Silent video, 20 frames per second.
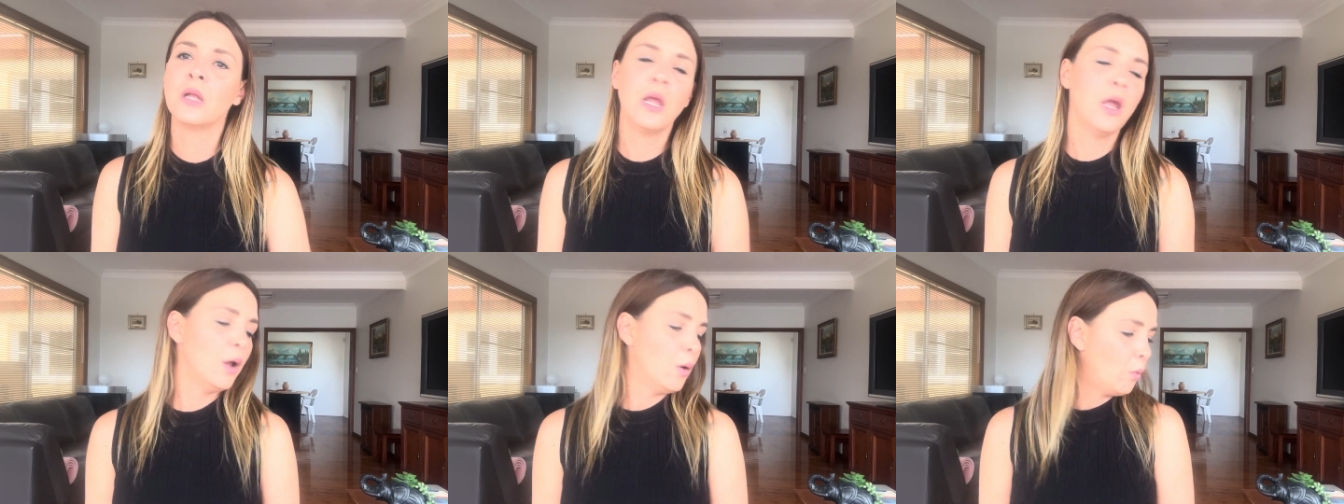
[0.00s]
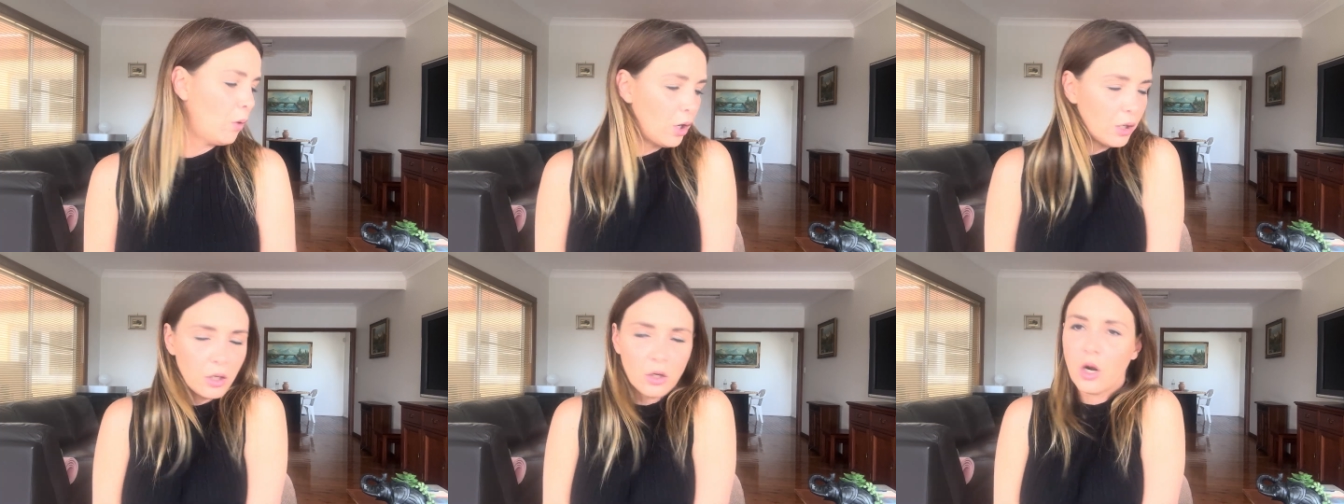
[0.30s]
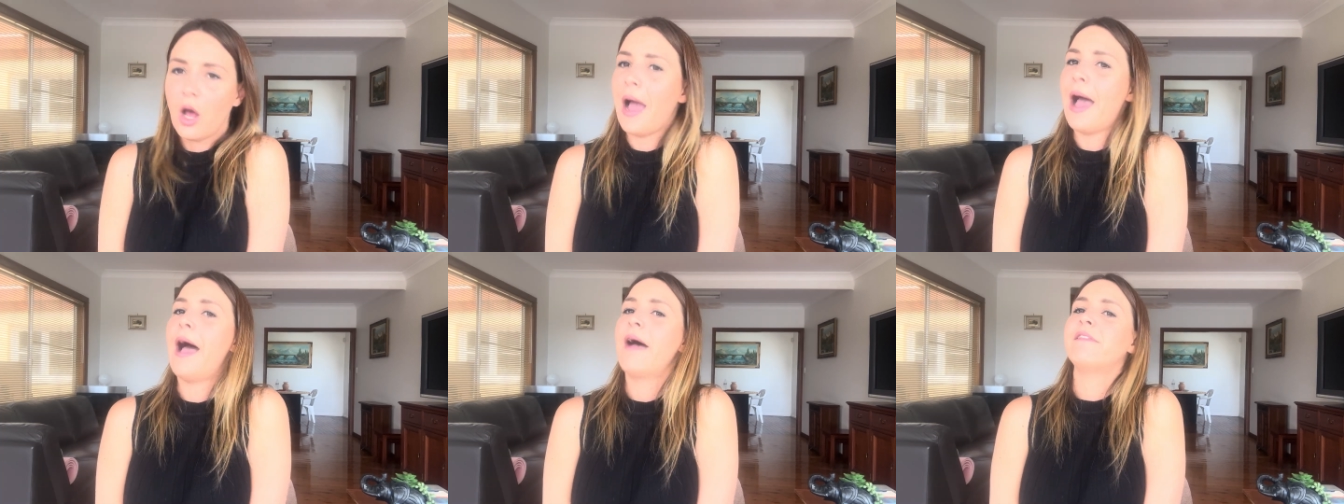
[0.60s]
well, you're
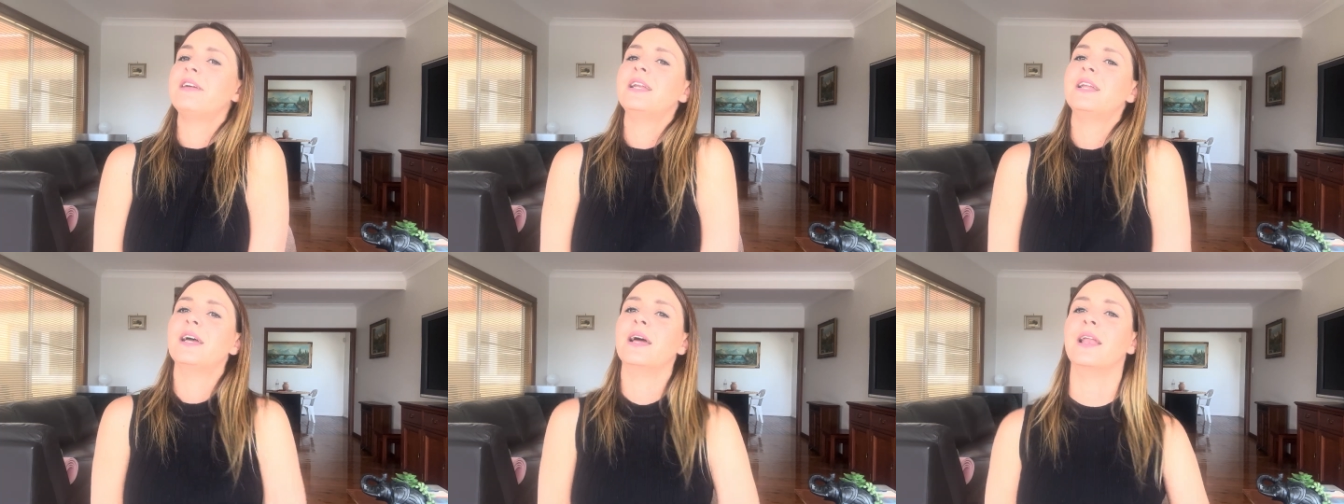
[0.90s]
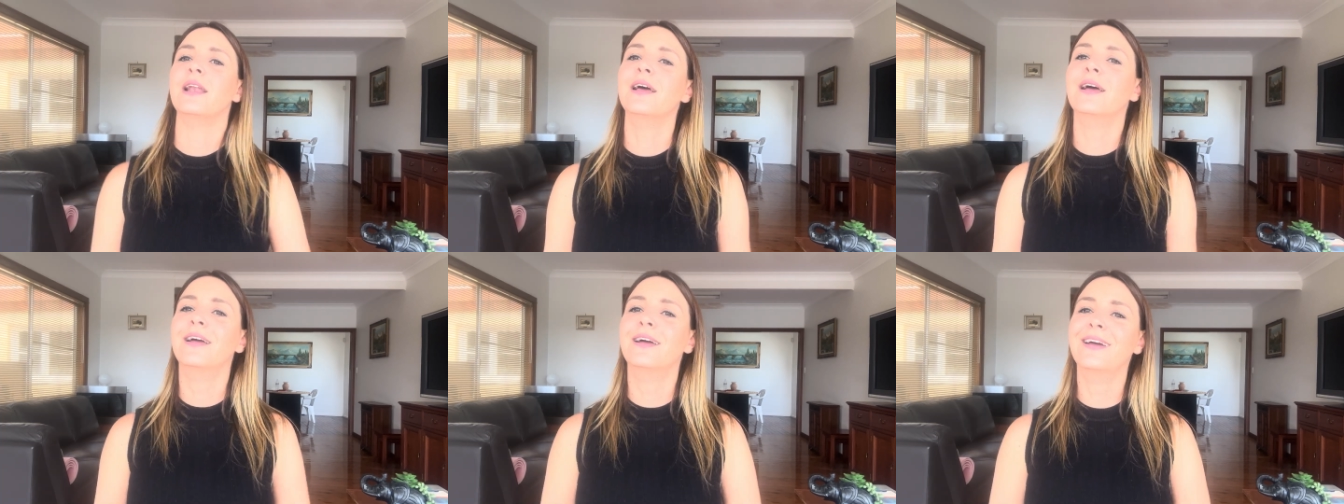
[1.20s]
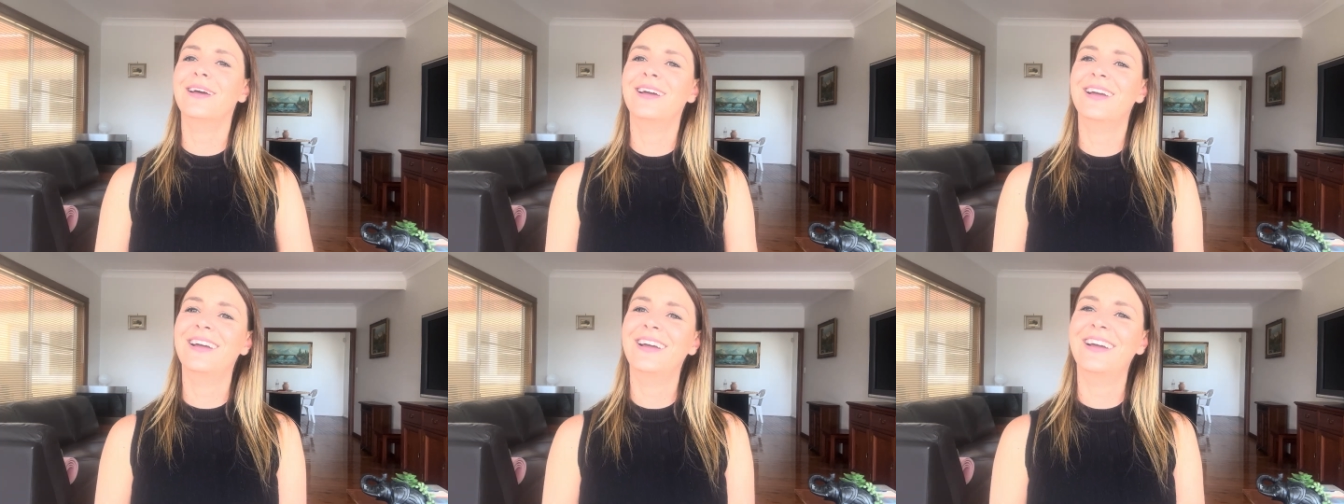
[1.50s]
not having
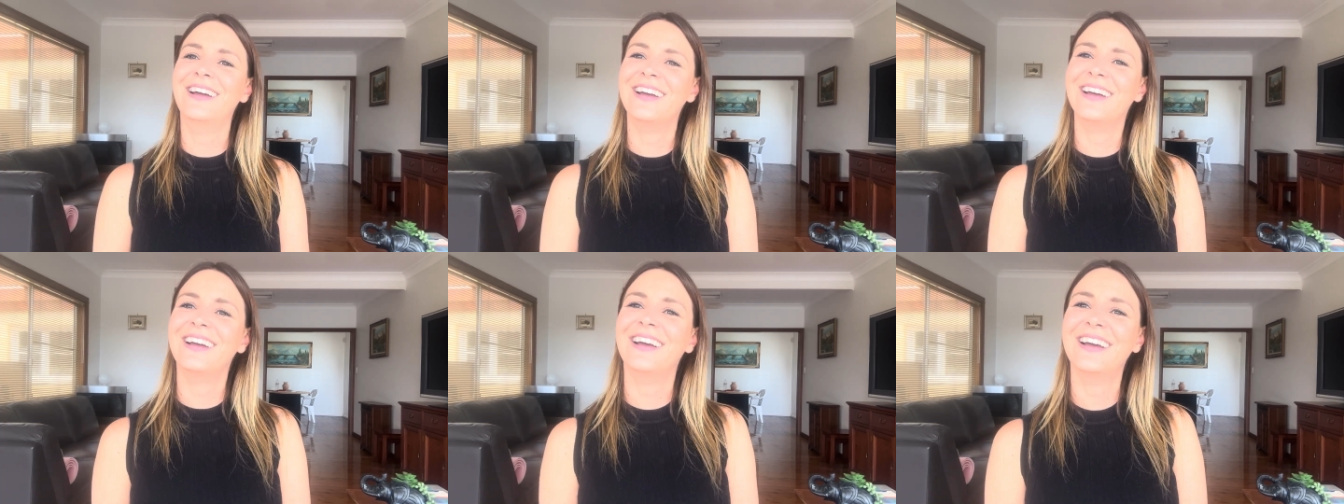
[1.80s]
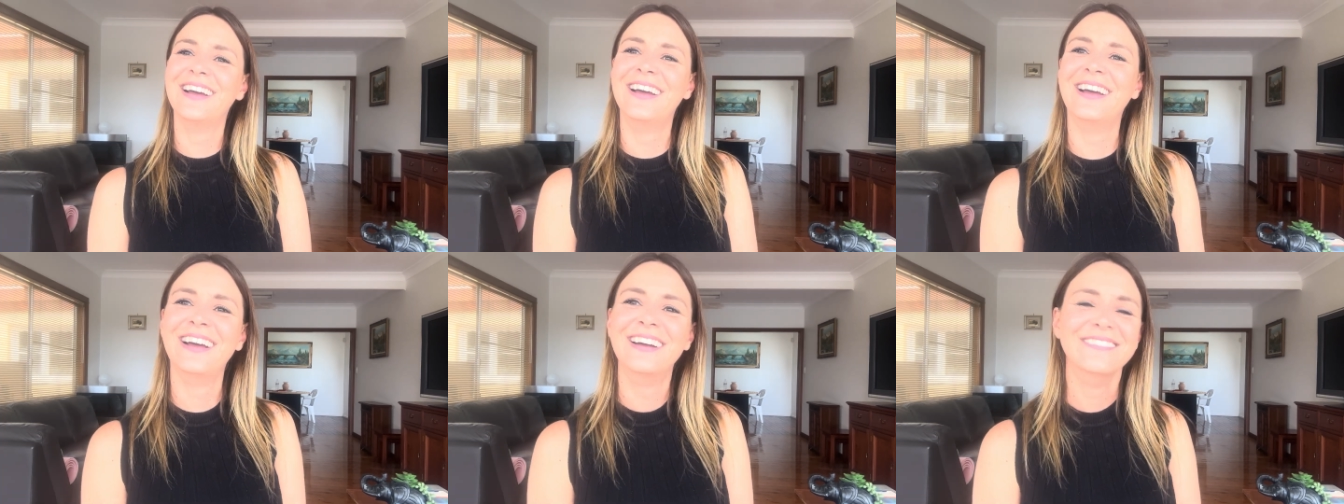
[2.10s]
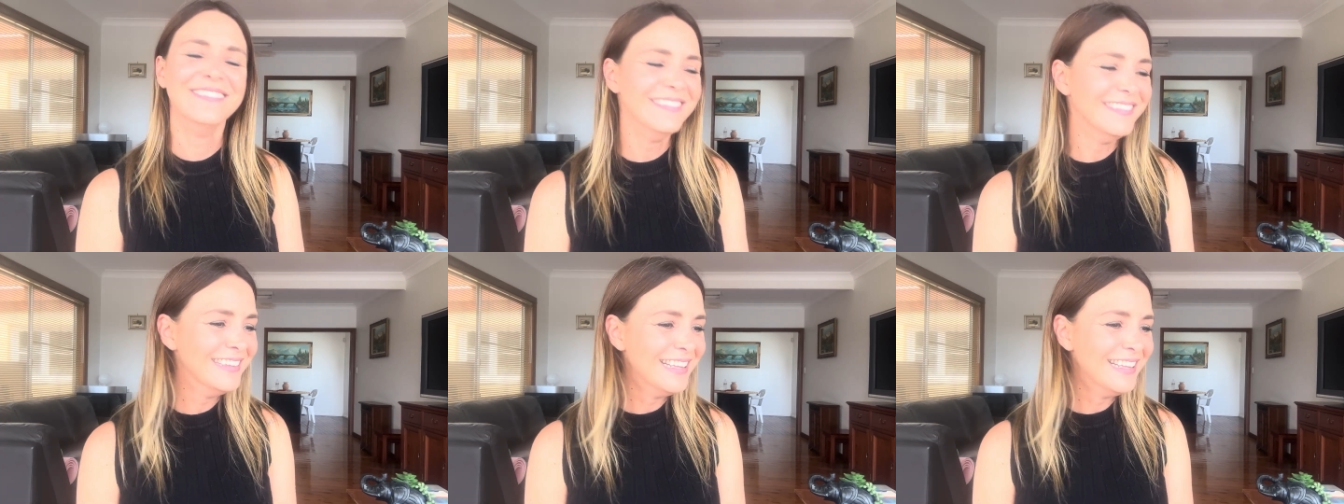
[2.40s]
it